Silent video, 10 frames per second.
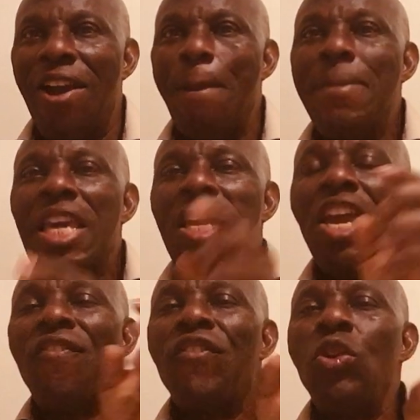Be
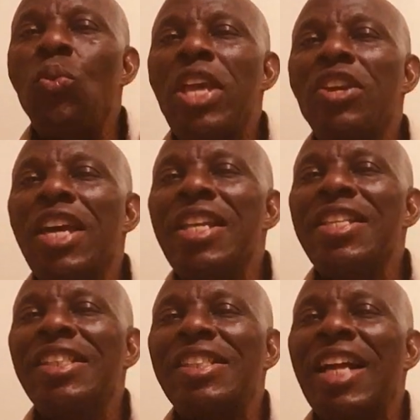careful when you get
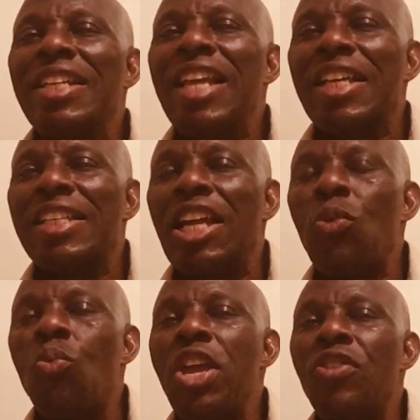
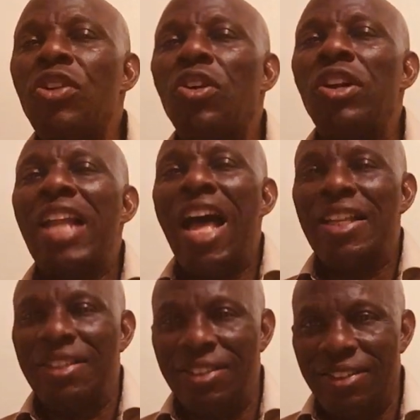disconnected where you go
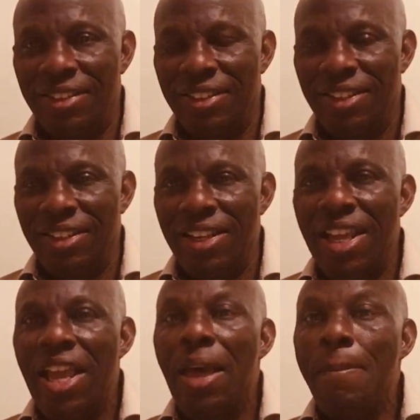land.
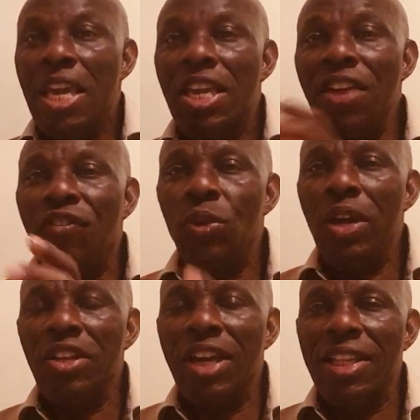Be careful
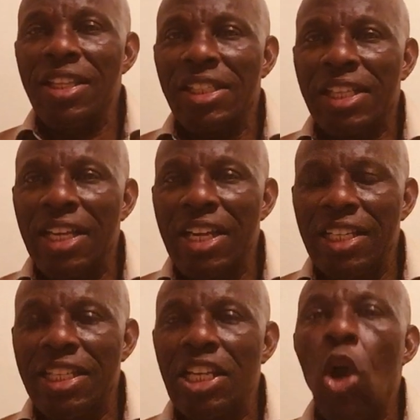when you get
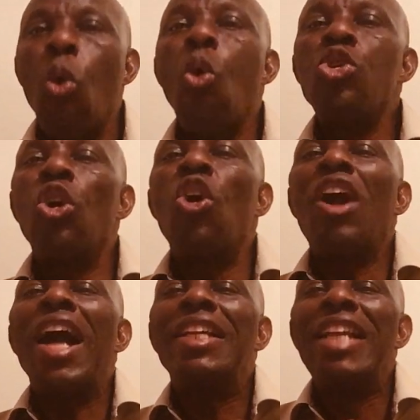disconnected who you go
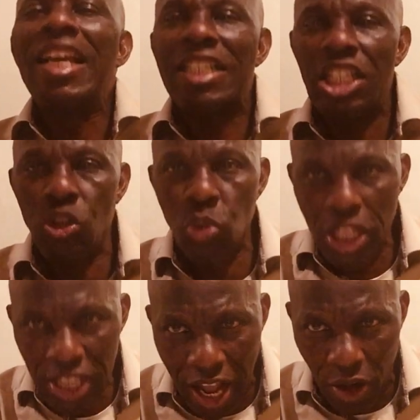connected with
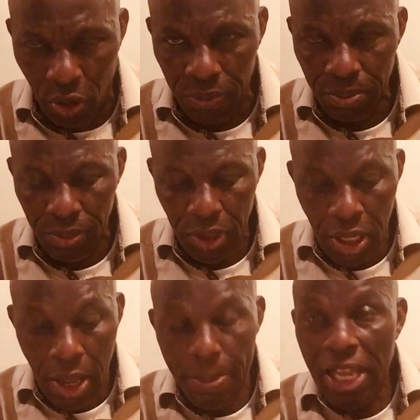now.
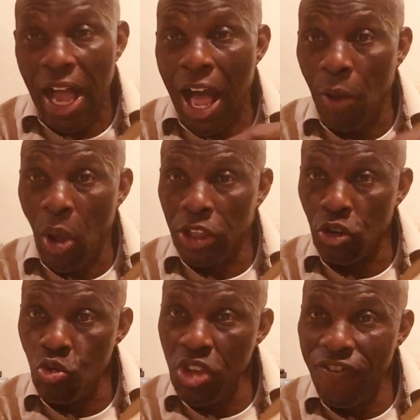Because I want to
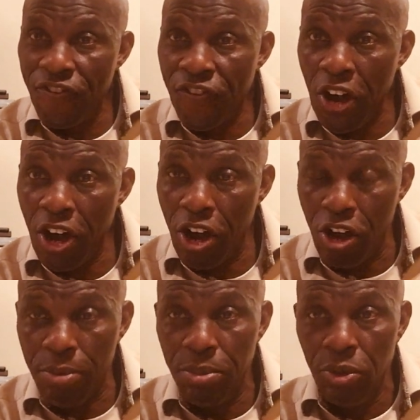
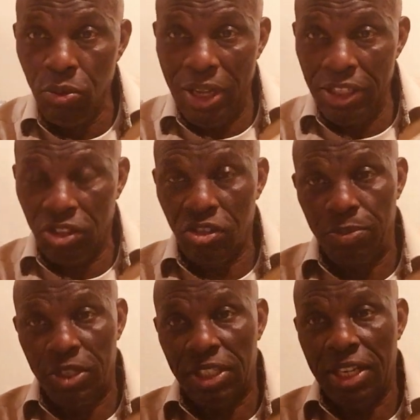reaffirm what the
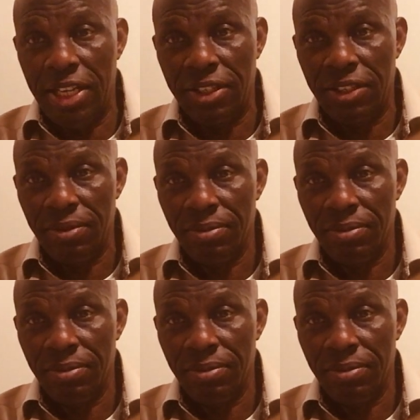scripture says.